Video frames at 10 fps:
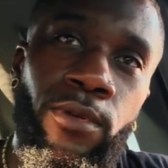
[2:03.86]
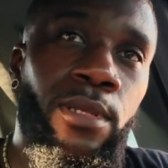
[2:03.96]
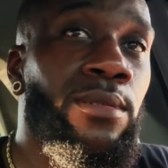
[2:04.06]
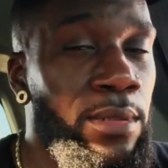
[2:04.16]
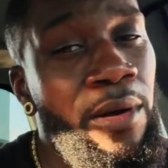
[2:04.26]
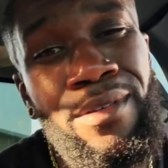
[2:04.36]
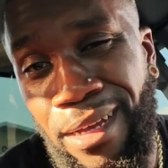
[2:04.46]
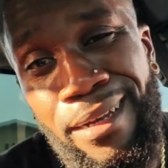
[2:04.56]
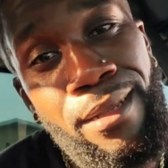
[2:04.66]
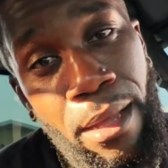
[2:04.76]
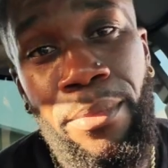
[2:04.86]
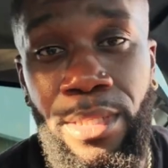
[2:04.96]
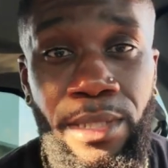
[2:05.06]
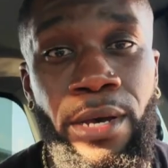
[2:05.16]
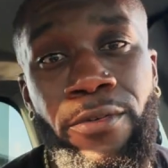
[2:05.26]
you know, kind of like
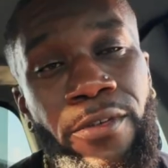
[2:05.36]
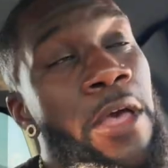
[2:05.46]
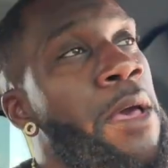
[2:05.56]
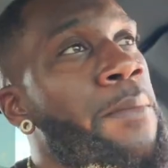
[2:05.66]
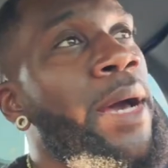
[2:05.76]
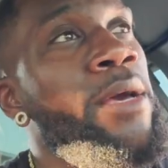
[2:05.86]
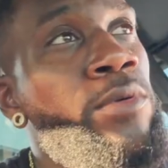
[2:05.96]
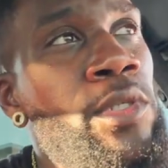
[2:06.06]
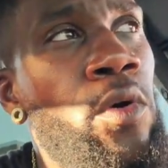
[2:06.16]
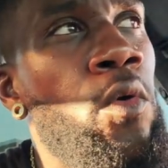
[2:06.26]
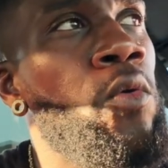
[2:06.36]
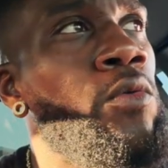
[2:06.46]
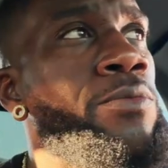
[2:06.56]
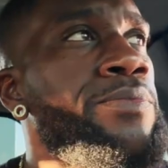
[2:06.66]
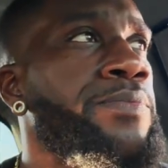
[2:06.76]
myself. But it was cool.
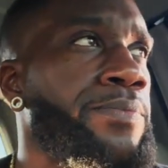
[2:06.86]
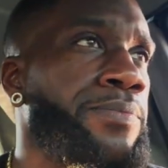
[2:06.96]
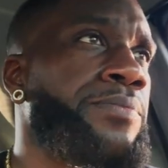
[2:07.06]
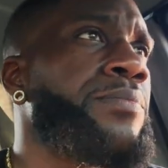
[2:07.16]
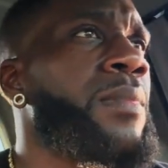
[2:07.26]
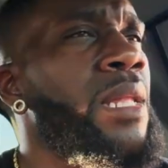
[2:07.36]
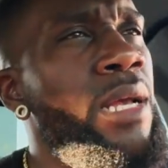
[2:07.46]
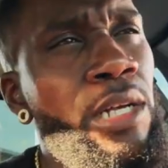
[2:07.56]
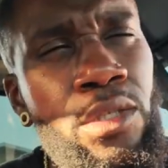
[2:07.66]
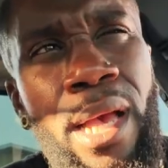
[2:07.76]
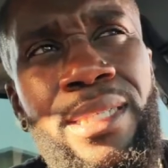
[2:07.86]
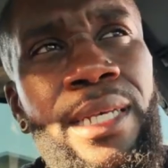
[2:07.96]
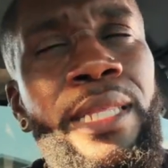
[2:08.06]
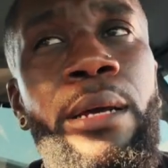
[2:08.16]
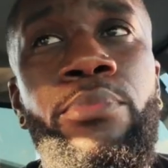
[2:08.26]
So I
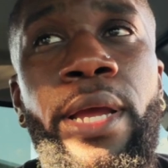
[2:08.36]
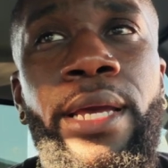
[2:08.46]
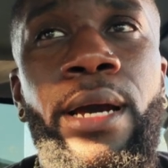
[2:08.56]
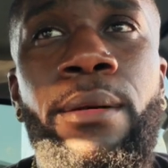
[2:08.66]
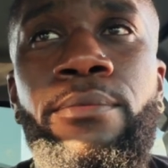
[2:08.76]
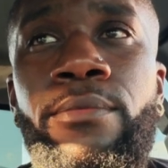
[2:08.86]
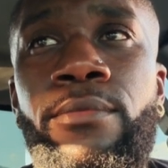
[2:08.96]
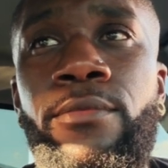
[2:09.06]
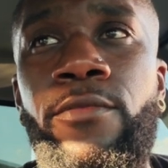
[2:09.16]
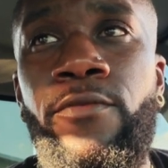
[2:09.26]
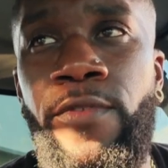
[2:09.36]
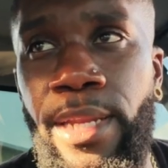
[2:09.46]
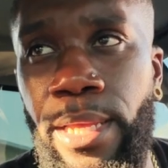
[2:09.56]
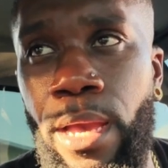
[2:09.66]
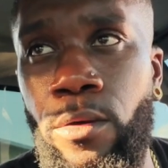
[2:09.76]
seen their breakup
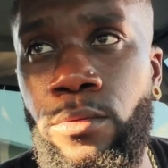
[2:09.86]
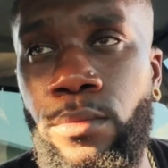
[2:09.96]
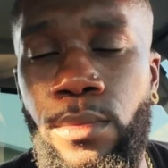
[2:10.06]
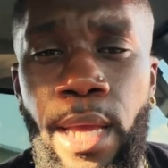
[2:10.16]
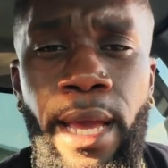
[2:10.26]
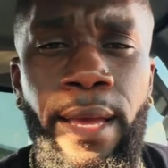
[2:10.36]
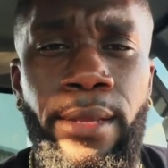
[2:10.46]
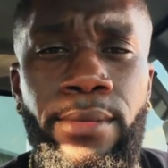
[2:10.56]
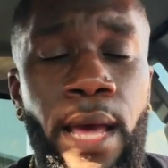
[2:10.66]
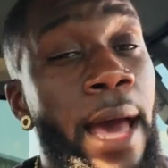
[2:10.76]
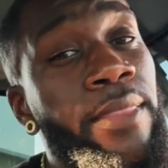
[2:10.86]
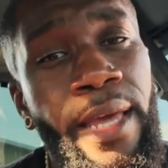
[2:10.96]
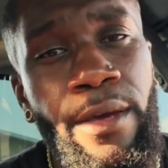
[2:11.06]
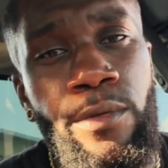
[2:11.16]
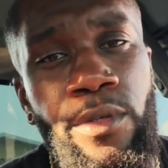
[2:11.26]
video, and I
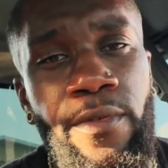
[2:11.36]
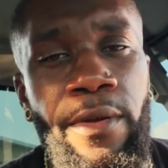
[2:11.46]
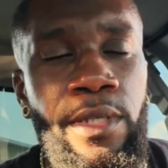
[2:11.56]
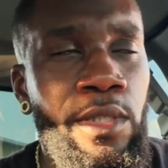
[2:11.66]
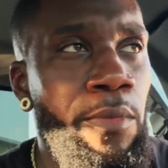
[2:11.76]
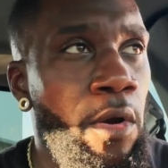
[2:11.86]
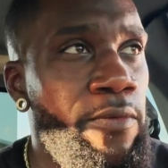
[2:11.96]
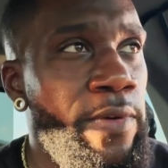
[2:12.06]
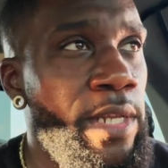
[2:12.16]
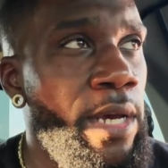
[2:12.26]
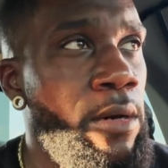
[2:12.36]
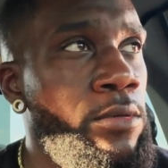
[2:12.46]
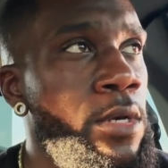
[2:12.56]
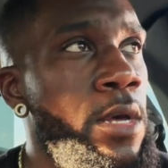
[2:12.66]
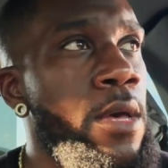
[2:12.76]
think it was a very smart video,
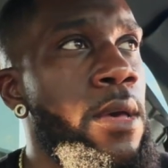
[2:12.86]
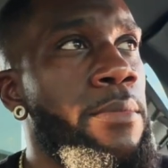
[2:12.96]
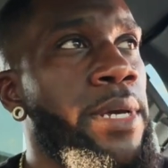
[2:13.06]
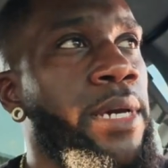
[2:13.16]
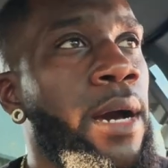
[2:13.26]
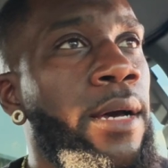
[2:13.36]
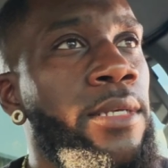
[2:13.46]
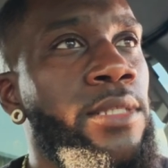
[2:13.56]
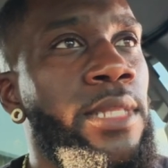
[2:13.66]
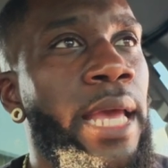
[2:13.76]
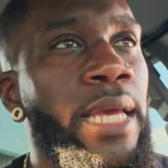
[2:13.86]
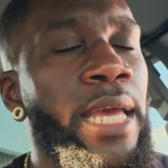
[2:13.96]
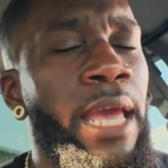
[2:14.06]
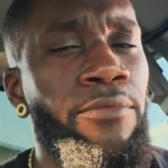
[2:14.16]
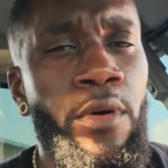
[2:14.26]
because they
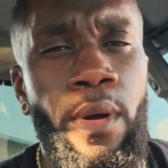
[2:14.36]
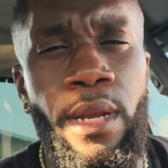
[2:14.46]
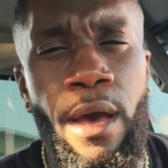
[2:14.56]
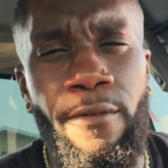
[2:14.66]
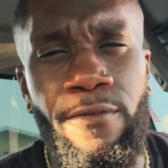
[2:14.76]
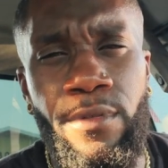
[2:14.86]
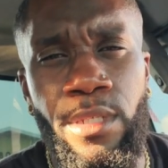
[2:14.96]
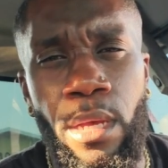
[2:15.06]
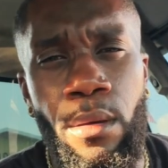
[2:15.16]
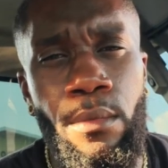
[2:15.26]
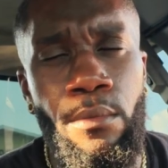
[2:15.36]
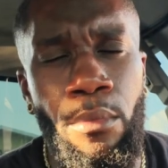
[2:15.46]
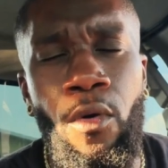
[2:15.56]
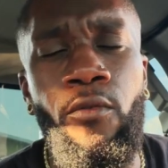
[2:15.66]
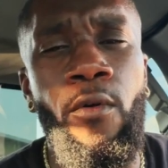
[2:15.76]
gave you enough to
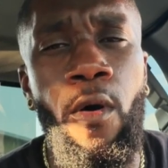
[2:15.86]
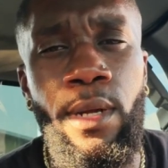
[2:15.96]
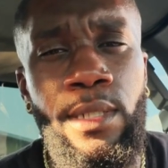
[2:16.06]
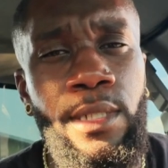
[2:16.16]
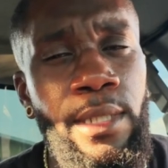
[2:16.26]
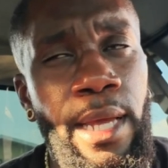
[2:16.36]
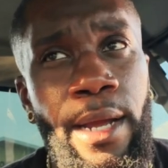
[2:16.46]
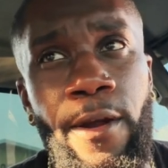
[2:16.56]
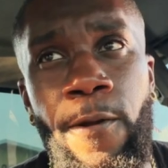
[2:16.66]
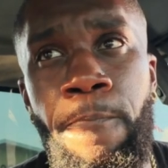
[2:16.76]
move on to their